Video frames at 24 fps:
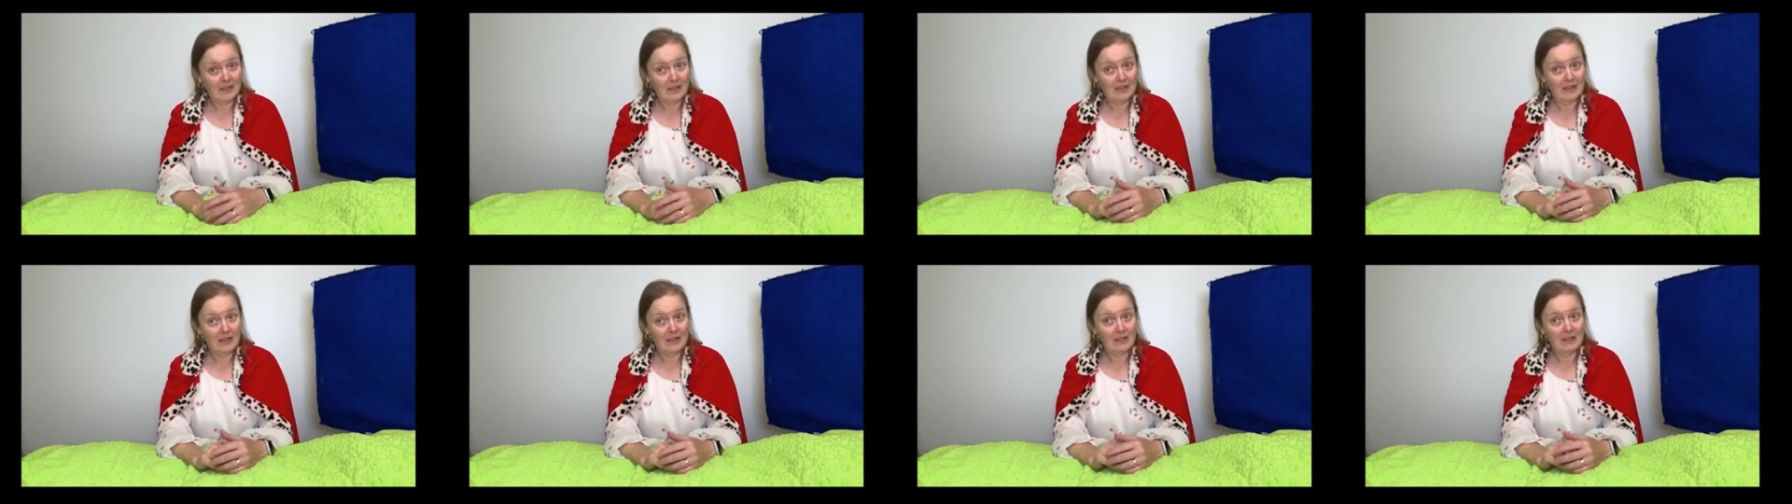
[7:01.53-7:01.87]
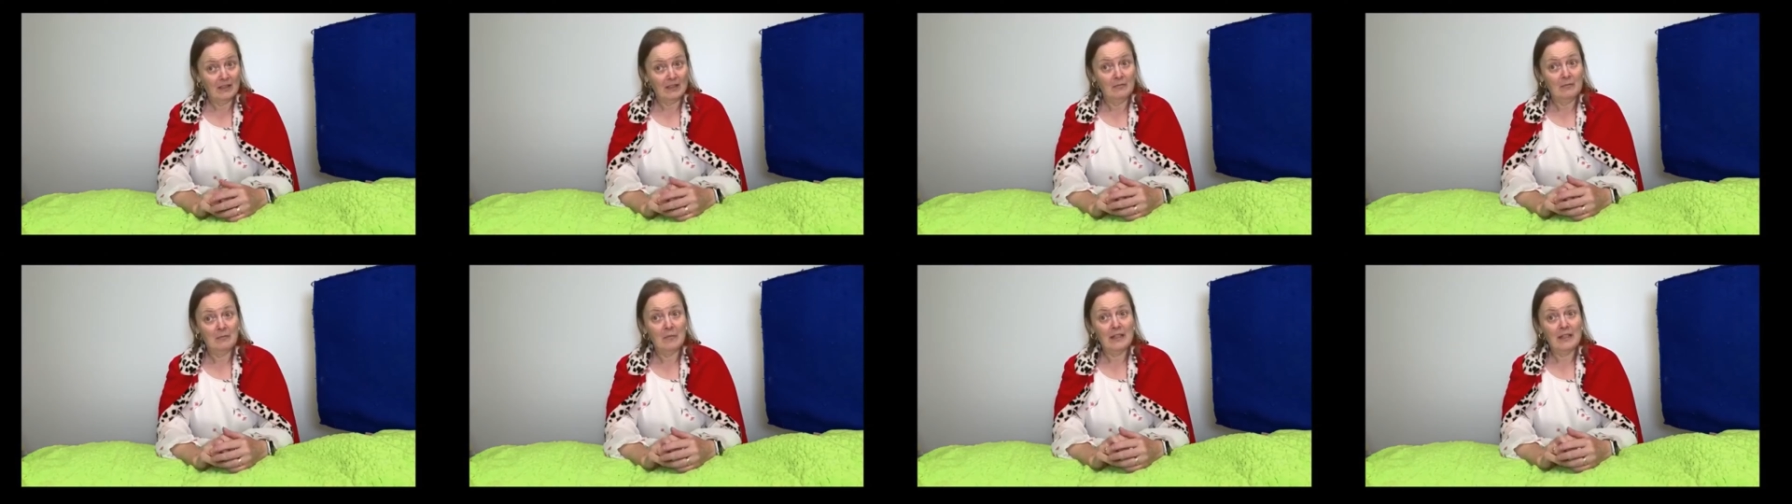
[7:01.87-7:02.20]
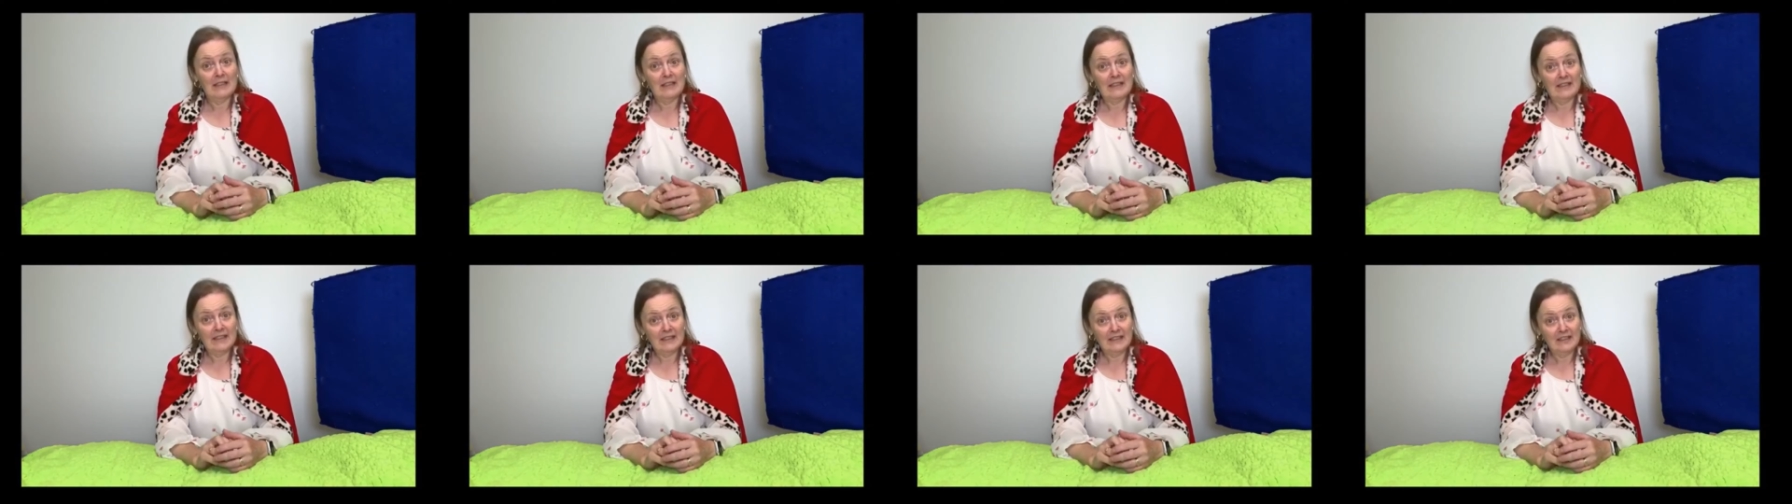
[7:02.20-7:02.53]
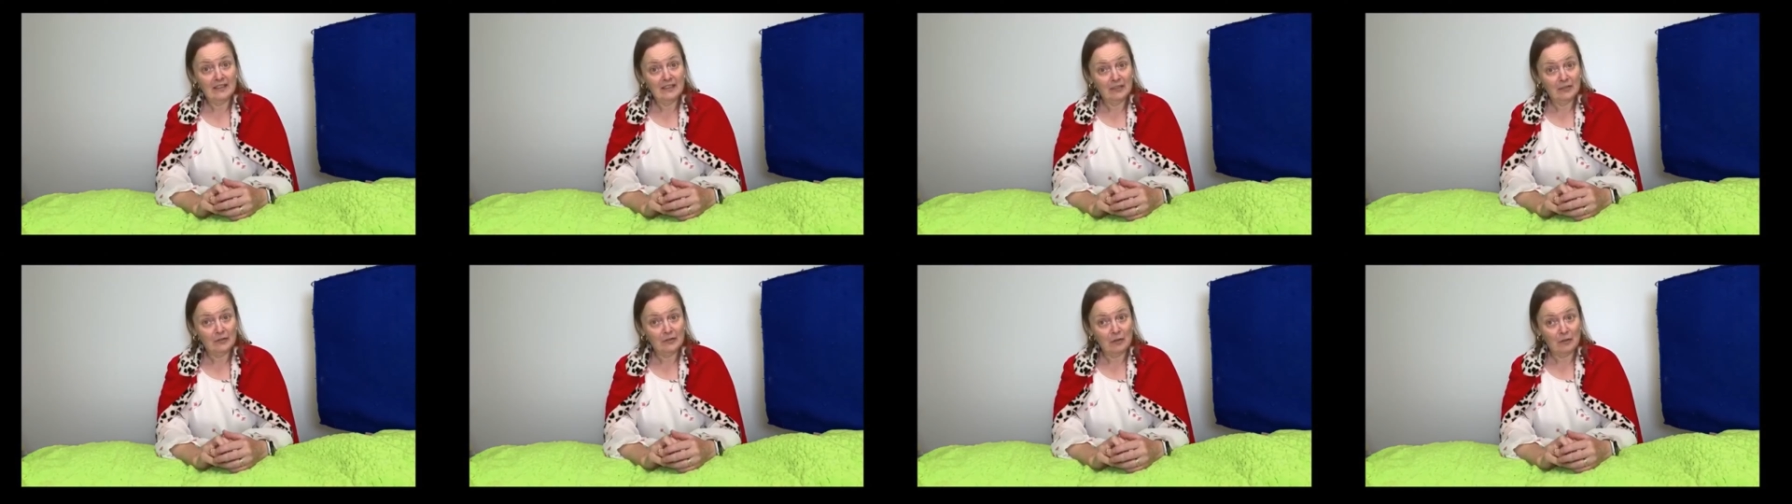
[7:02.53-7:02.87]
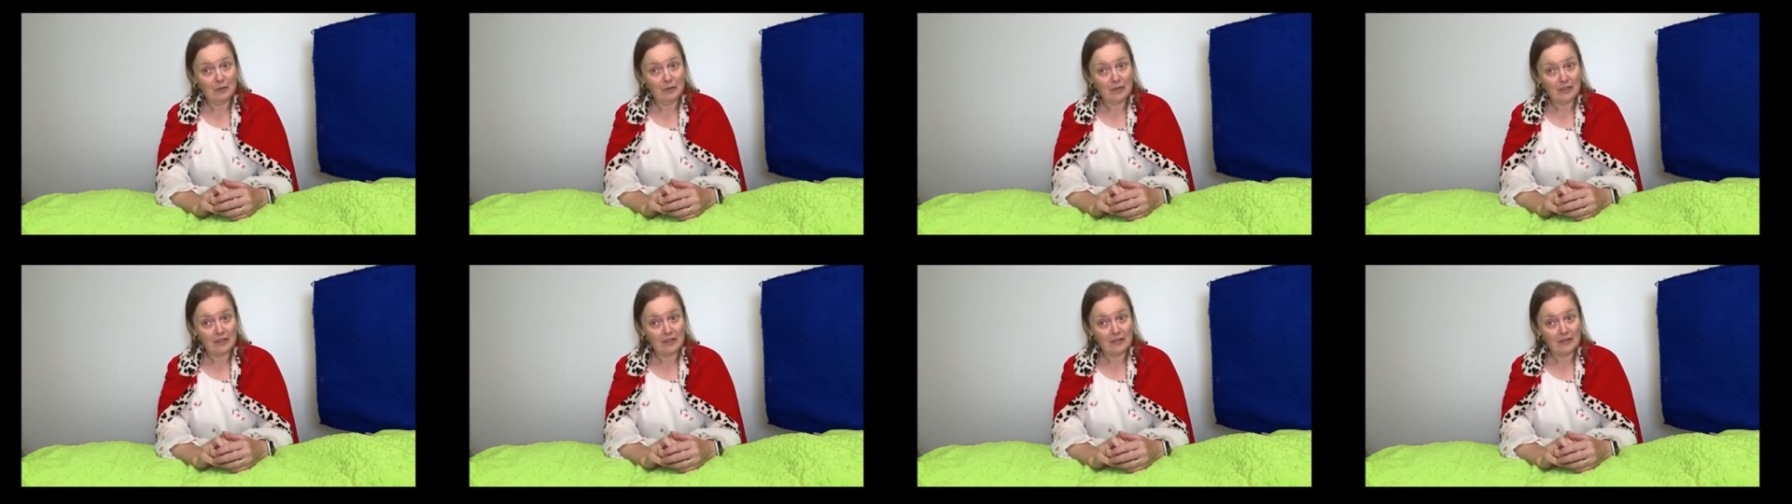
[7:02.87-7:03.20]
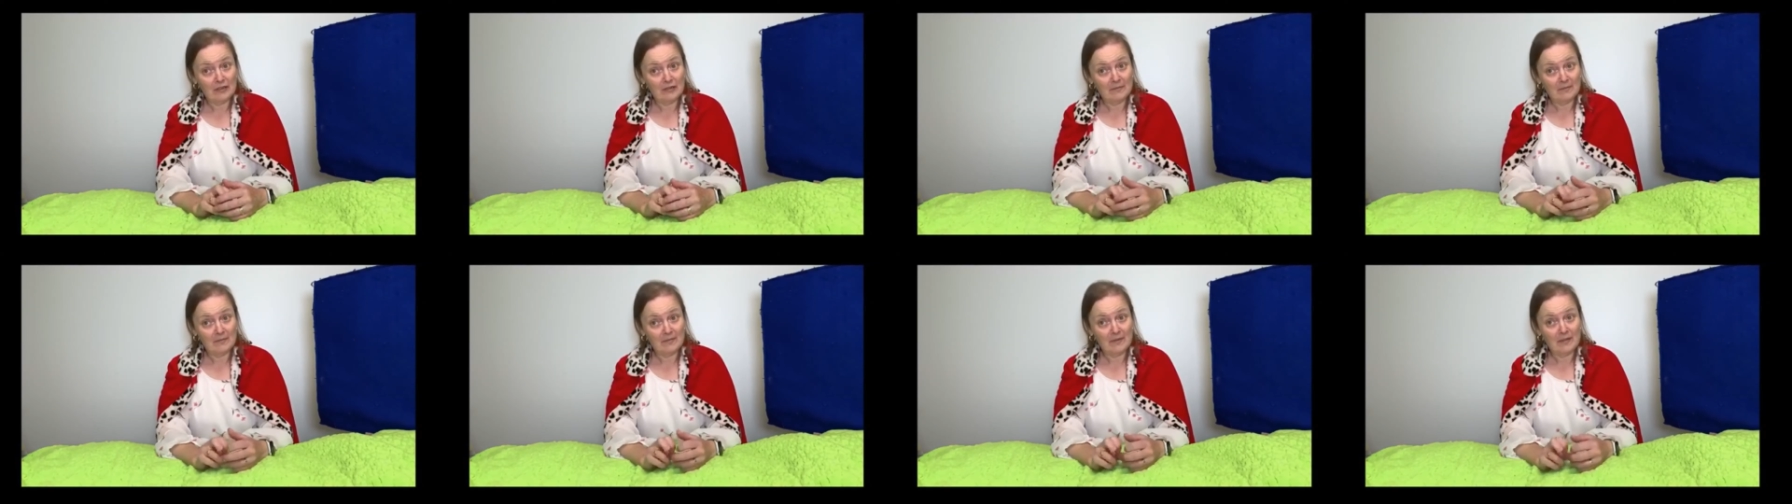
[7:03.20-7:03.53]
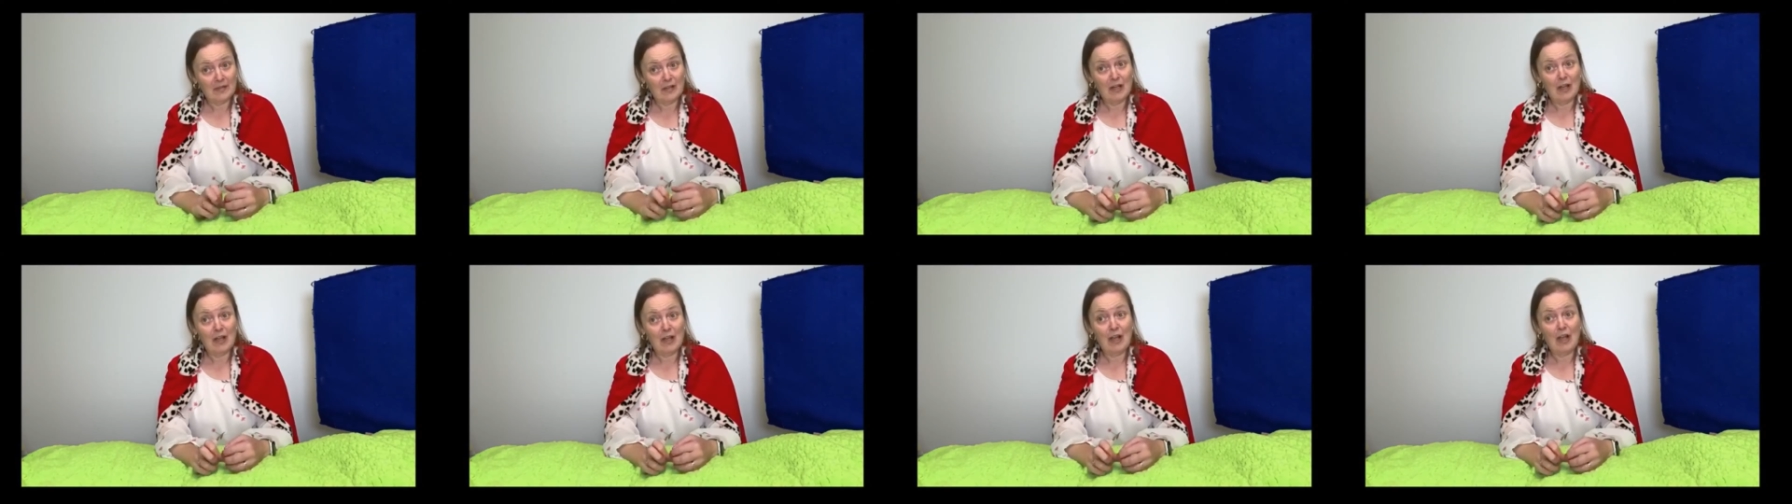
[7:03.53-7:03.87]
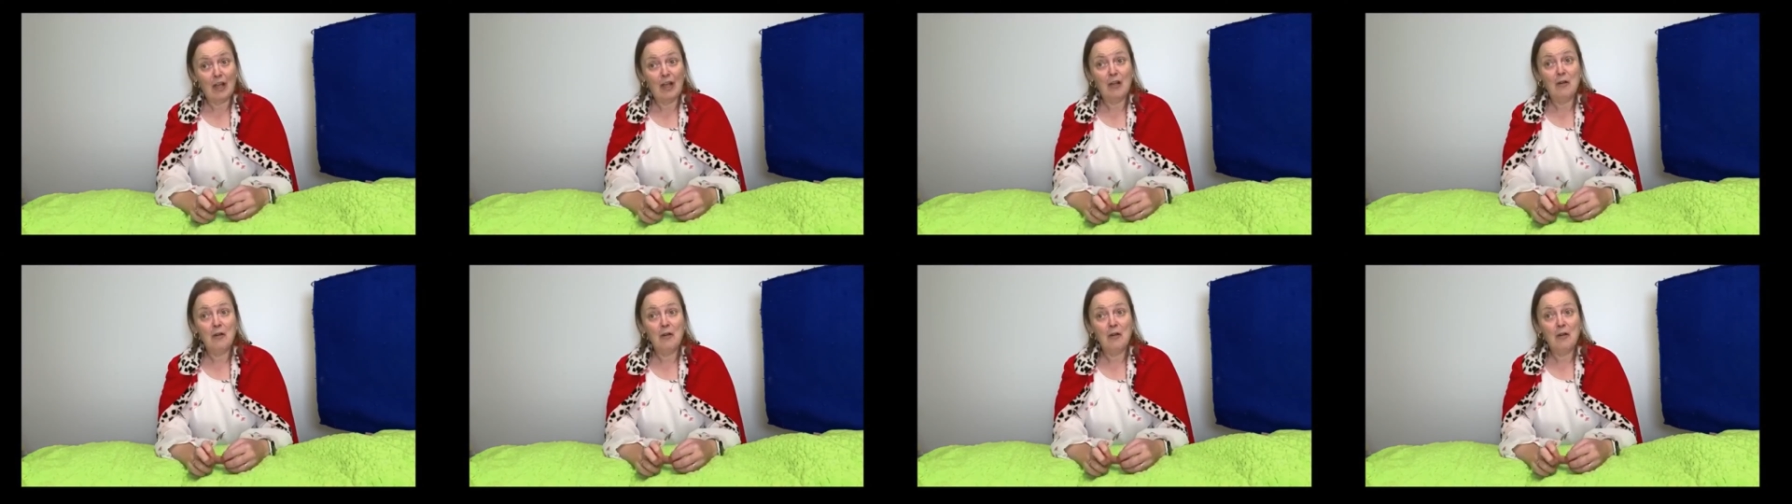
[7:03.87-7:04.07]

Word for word: My dear daughter, how